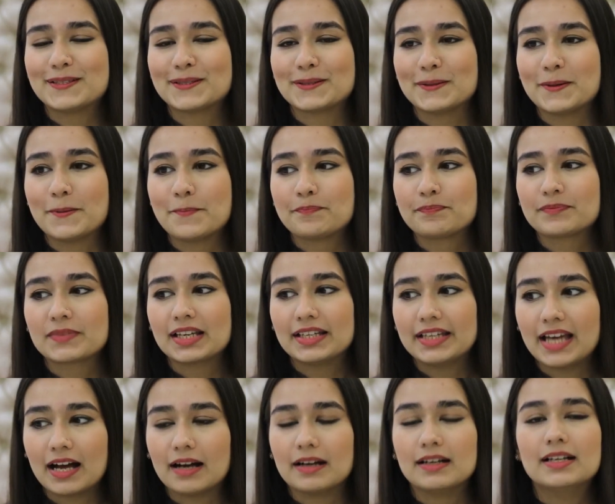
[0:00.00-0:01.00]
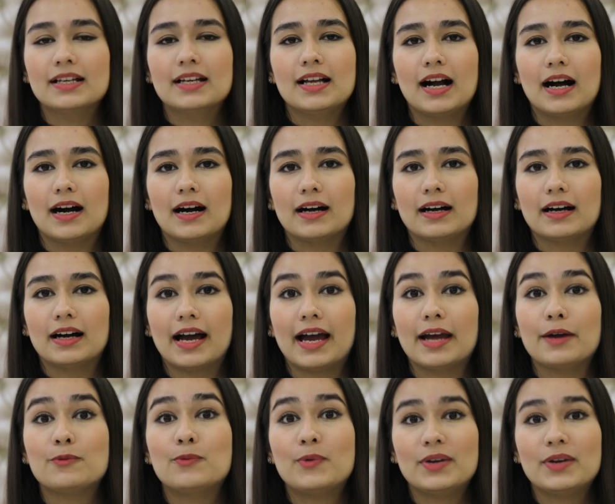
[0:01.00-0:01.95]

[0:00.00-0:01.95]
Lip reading: So yeah, I